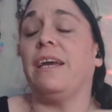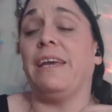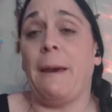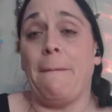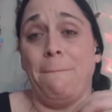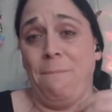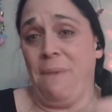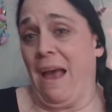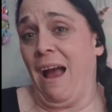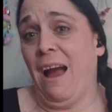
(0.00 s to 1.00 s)
get
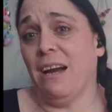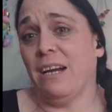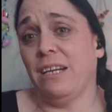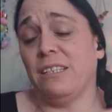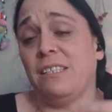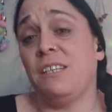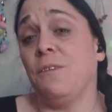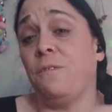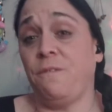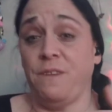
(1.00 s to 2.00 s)
back to
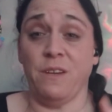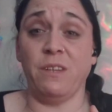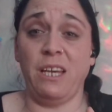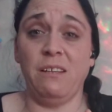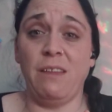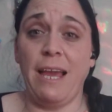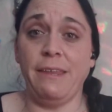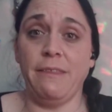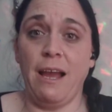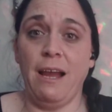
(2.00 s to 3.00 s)
feeling
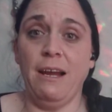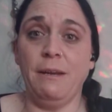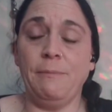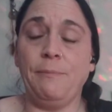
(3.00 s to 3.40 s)
like that,